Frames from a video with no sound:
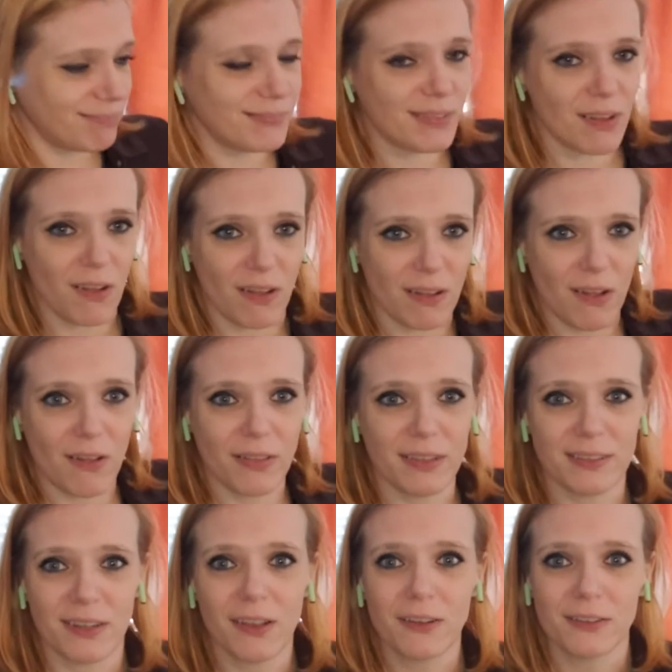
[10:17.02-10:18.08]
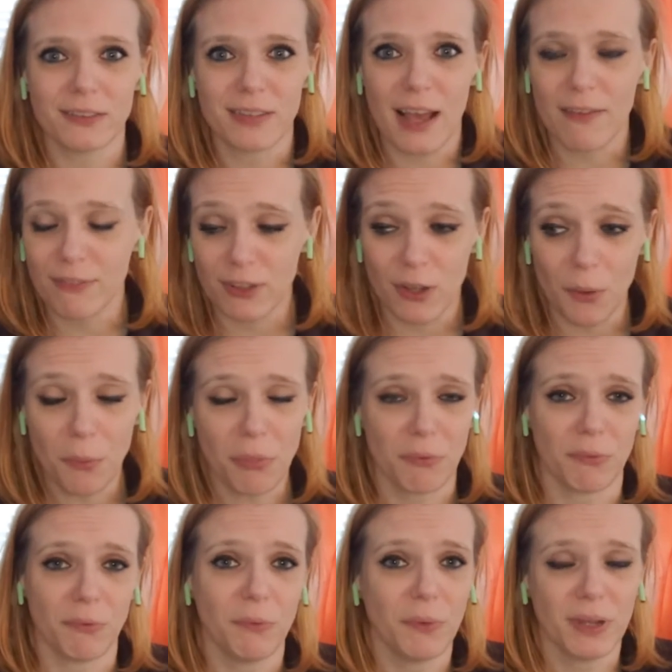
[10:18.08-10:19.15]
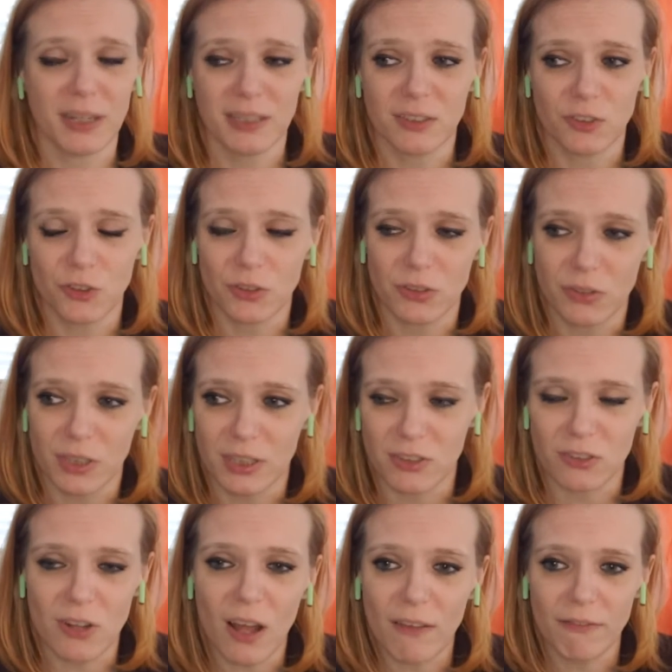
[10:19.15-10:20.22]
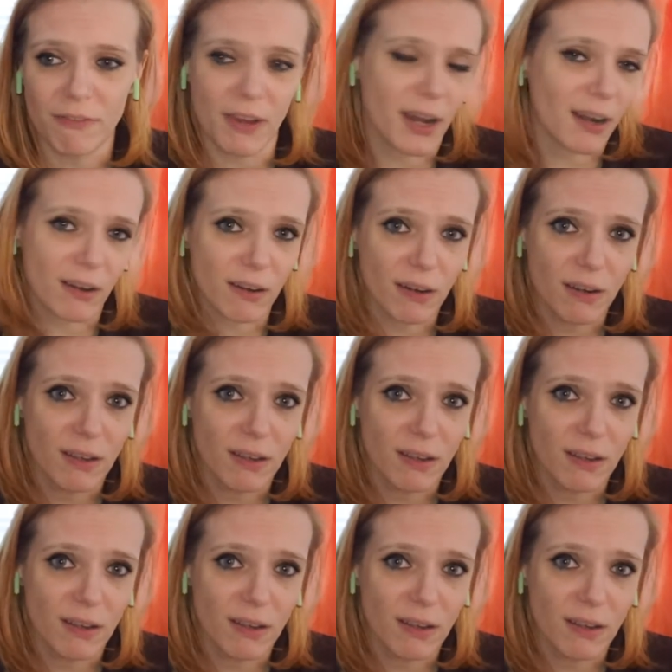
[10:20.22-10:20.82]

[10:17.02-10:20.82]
all these others have to go through, and it's not fair.